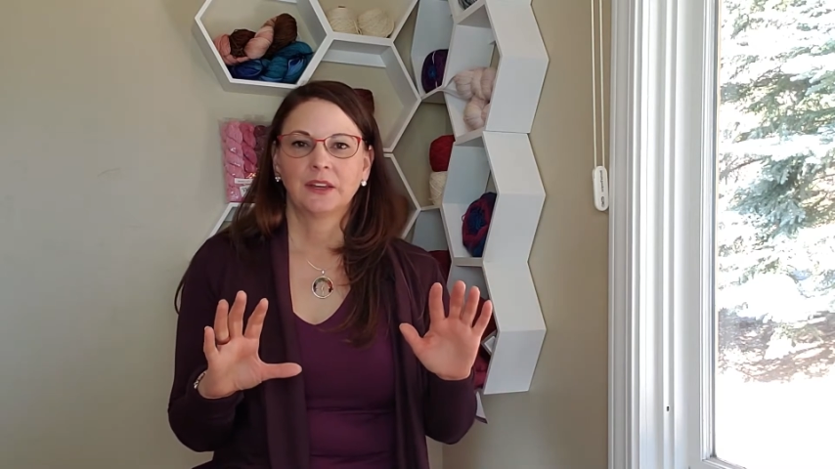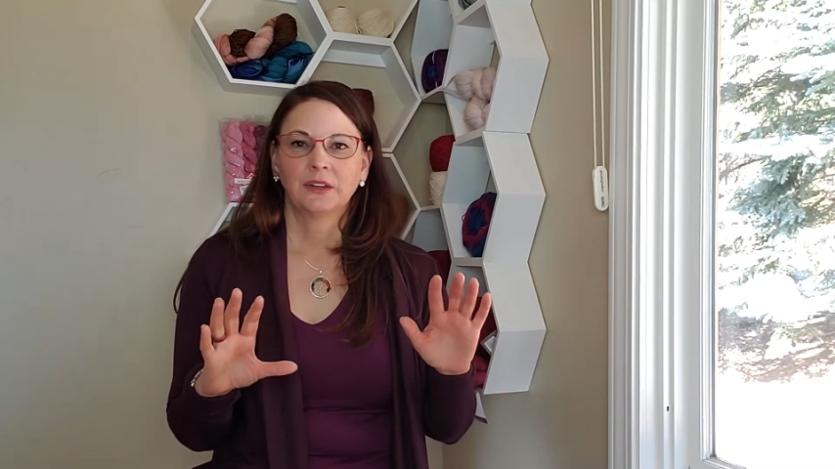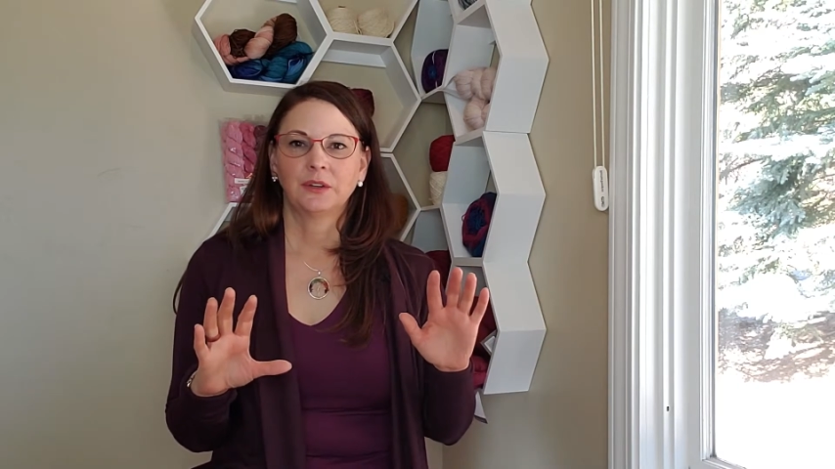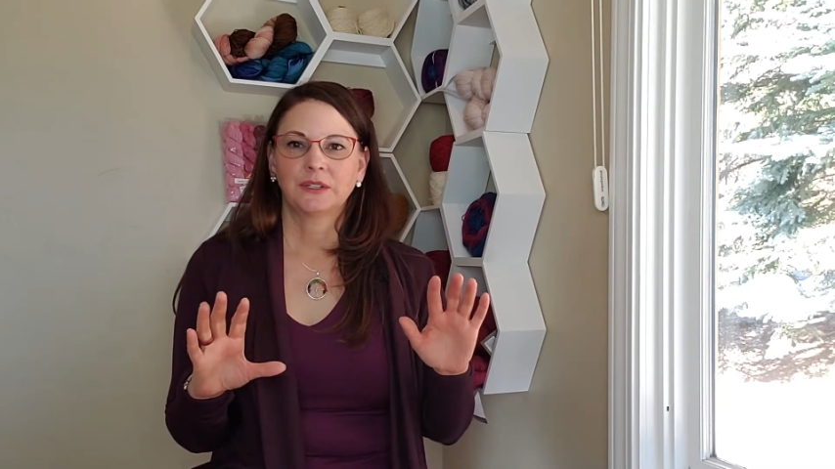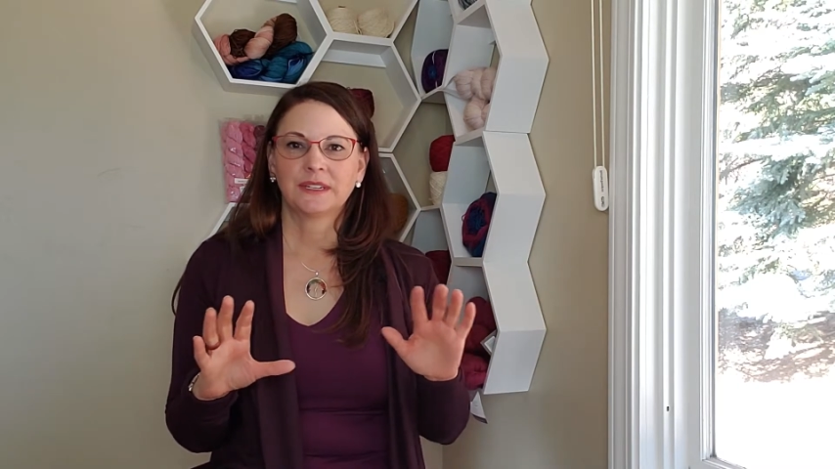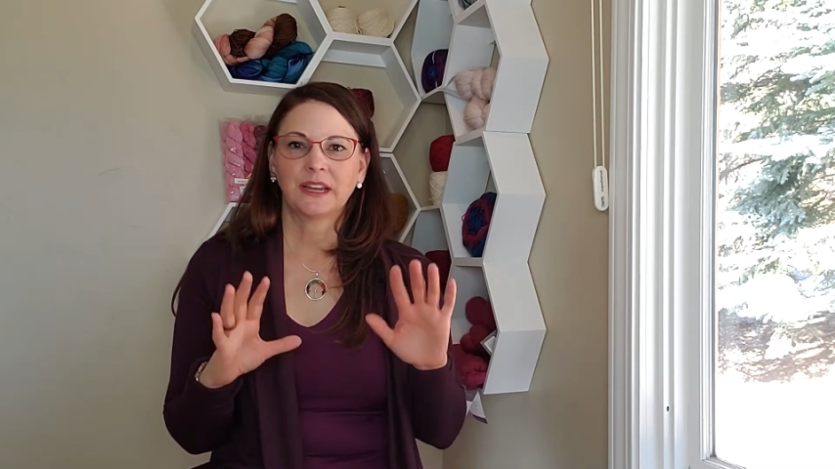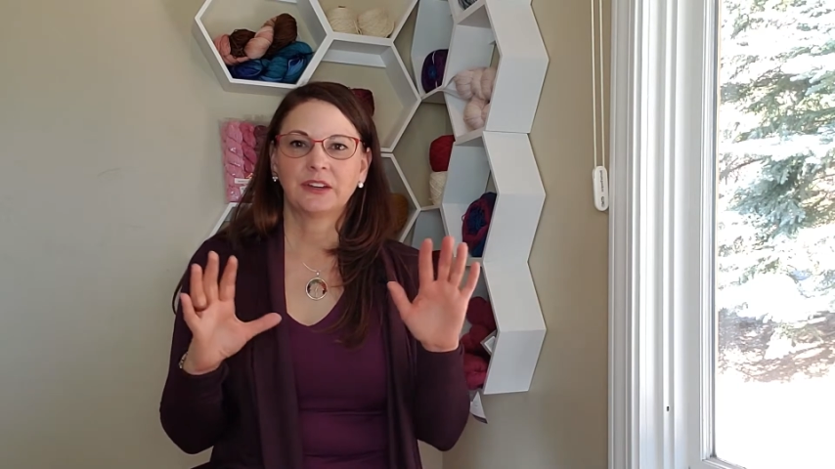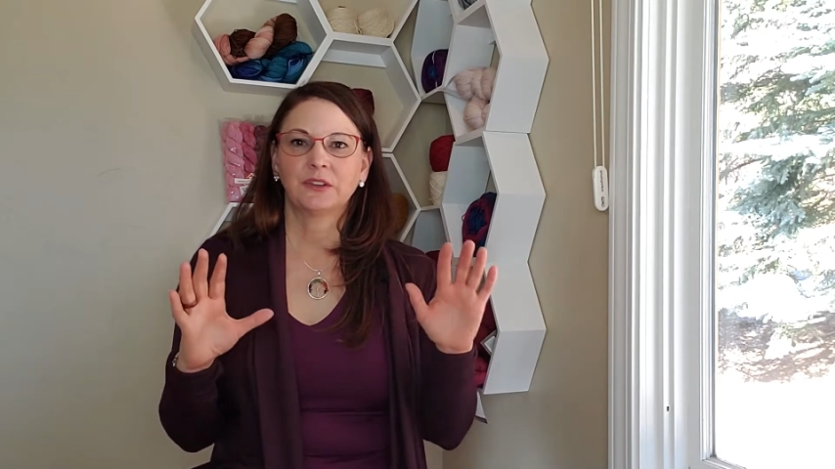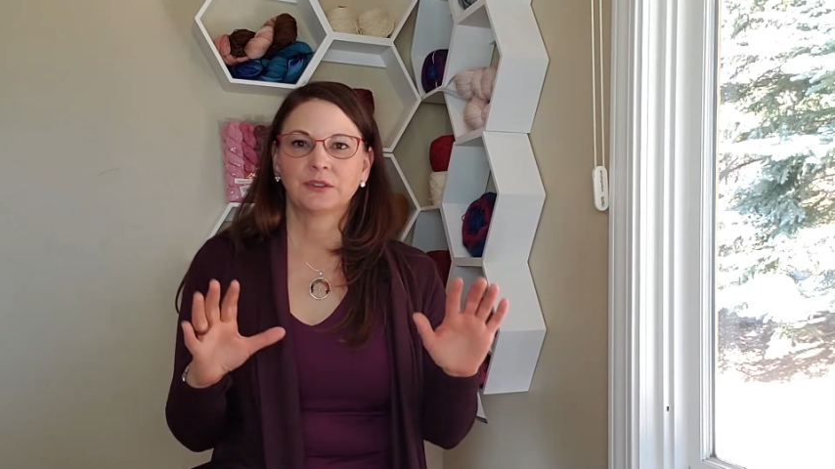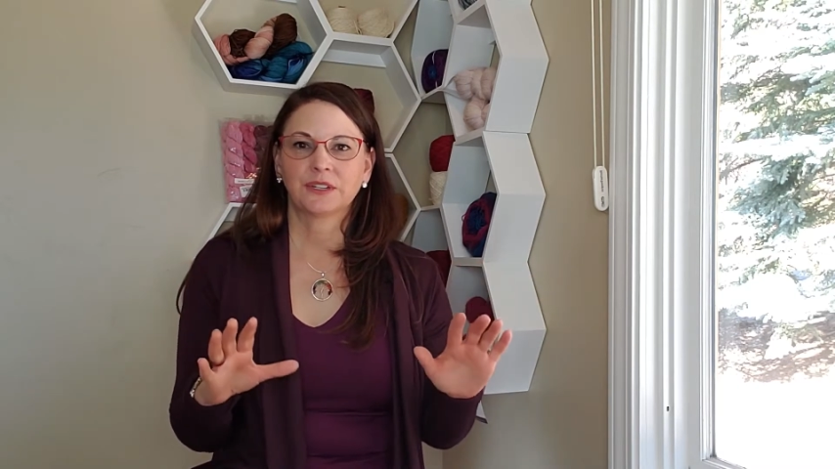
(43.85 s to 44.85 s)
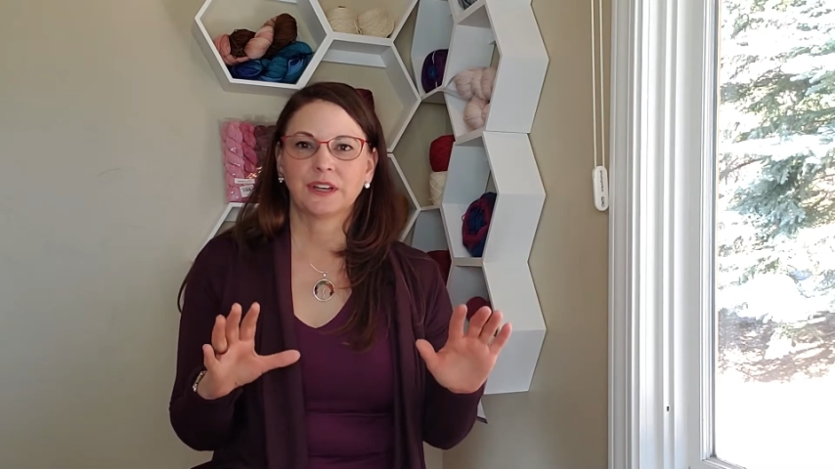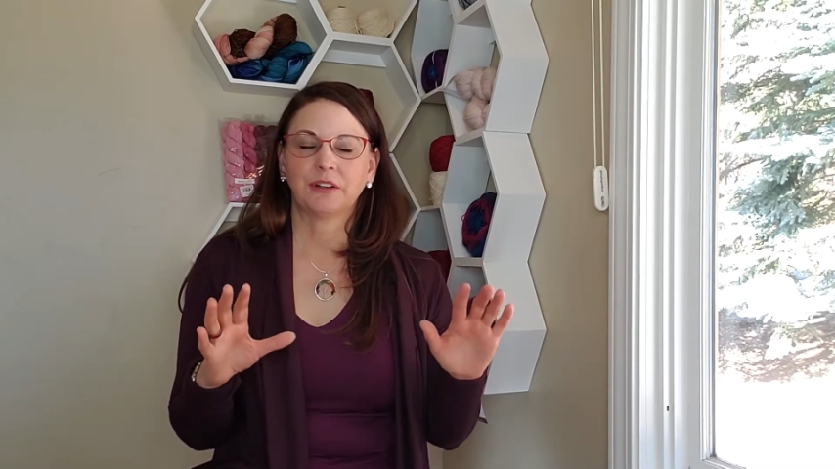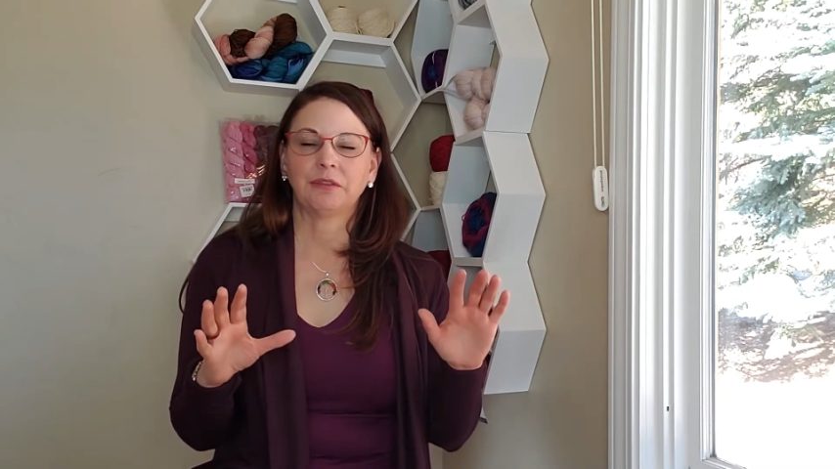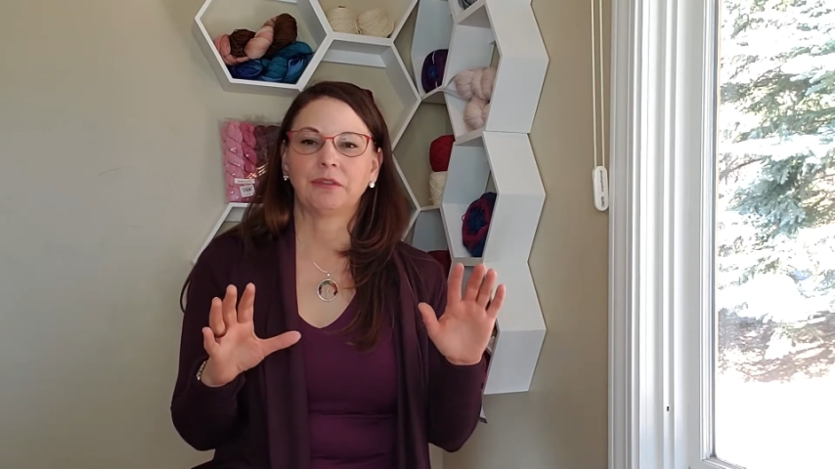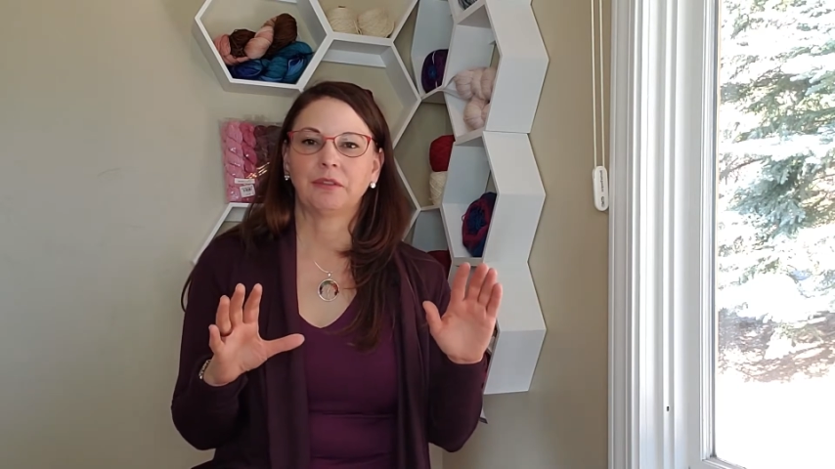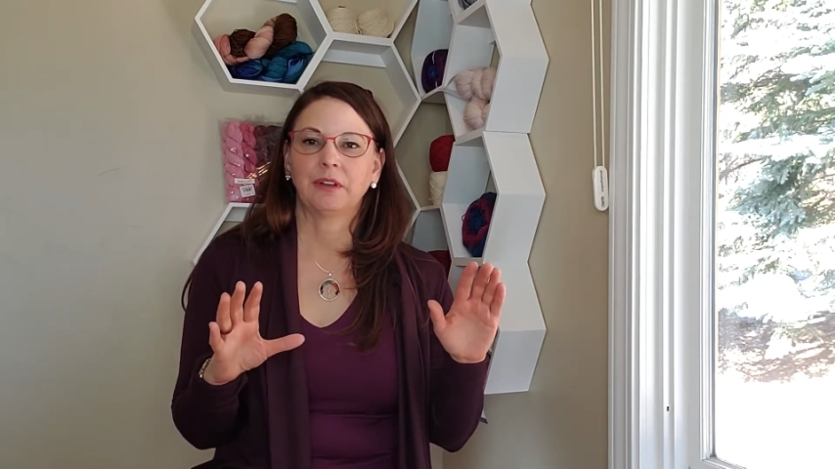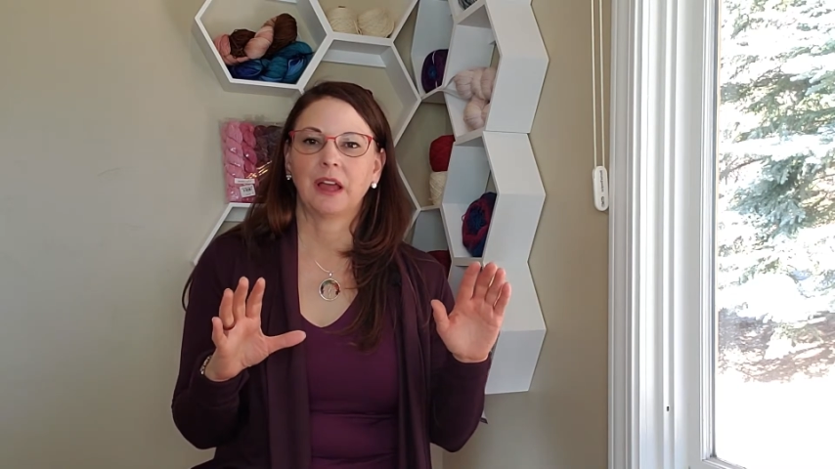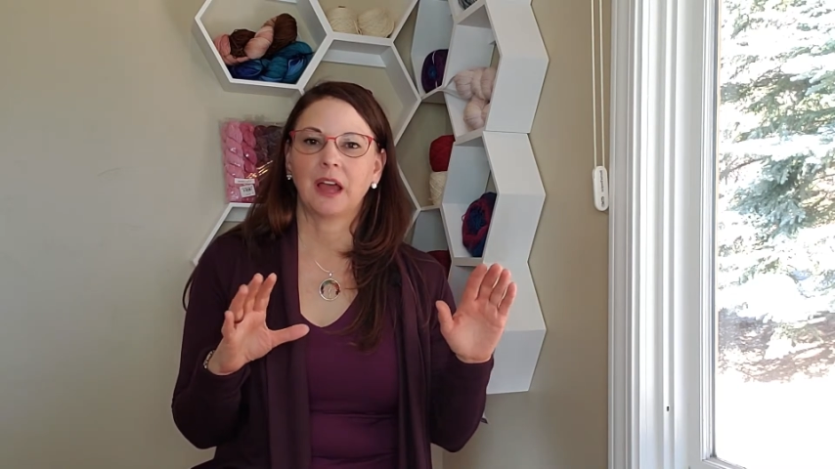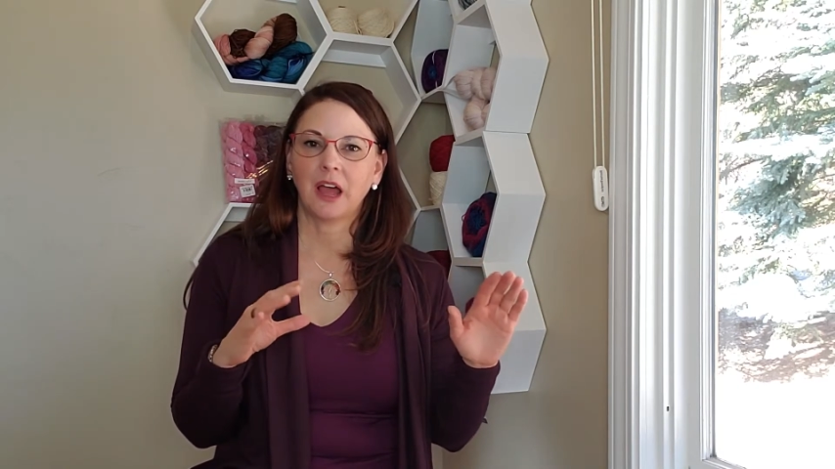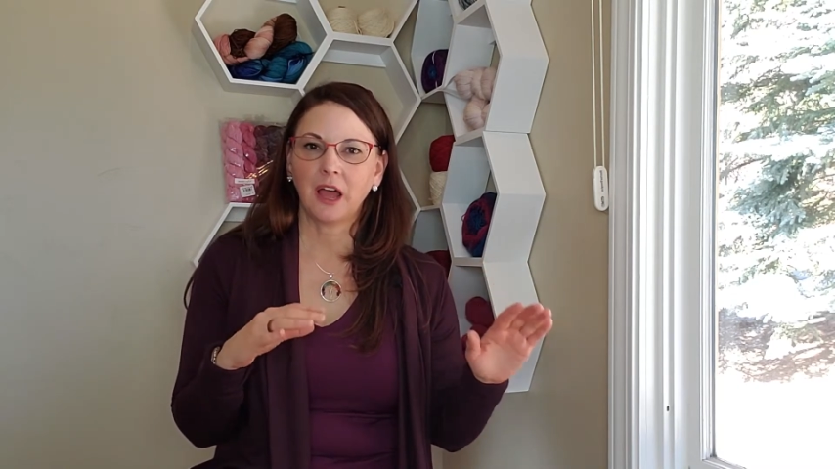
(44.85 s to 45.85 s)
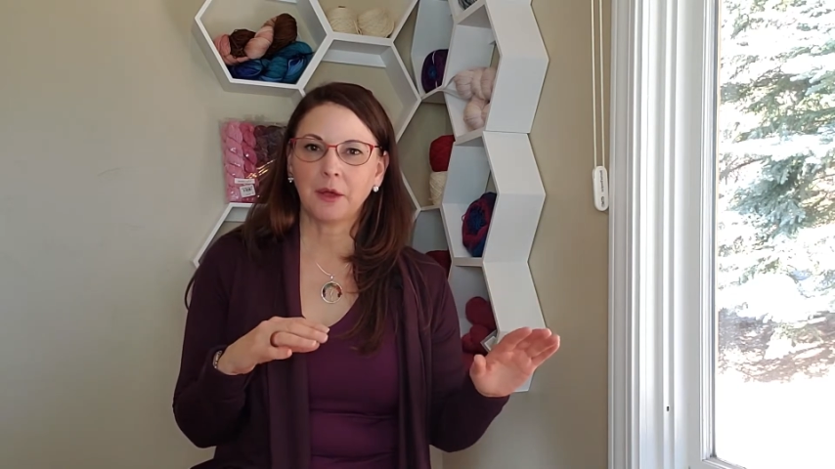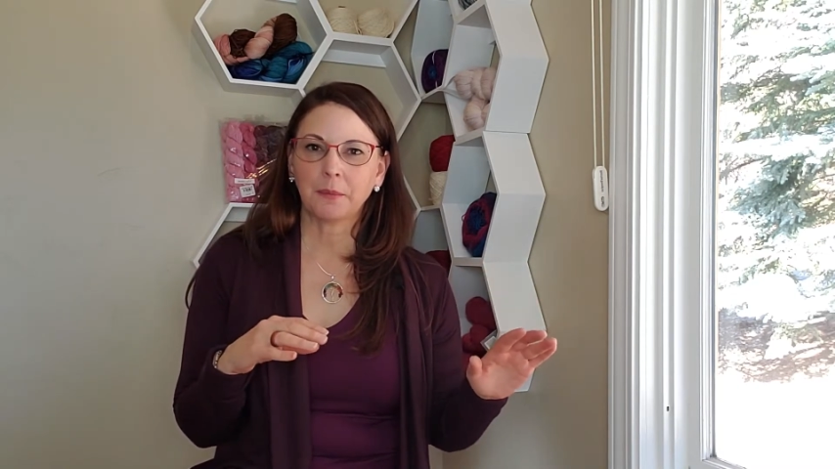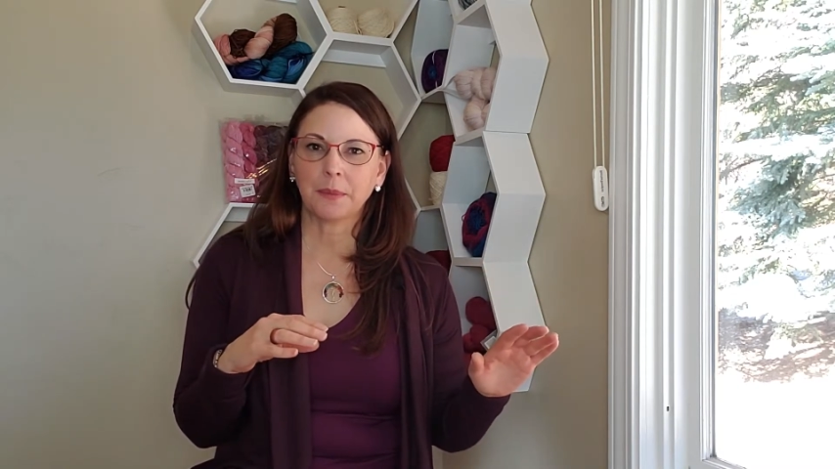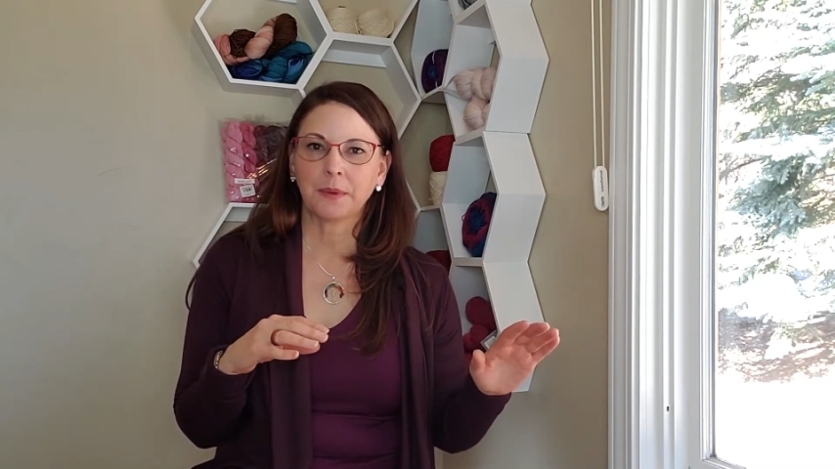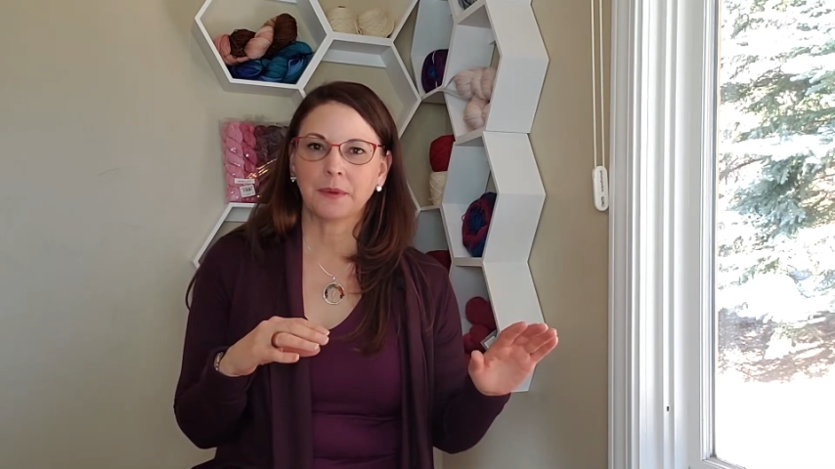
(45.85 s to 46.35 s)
you set yourself up